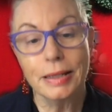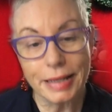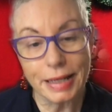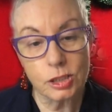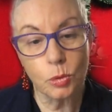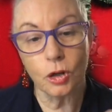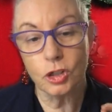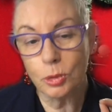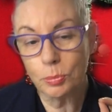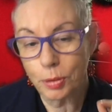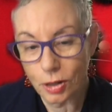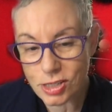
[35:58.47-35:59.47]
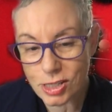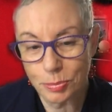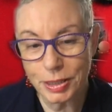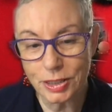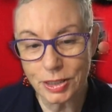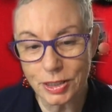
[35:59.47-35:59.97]
Guess what? You
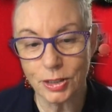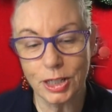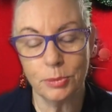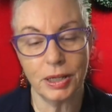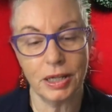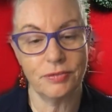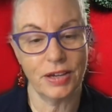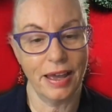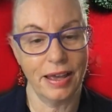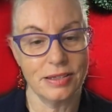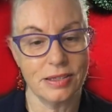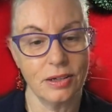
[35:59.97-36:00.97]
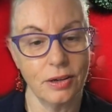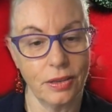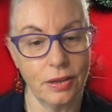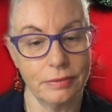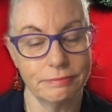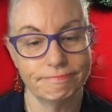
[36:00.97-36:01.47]
possibly don't need to pay for ads
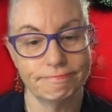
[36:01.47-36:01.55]
either.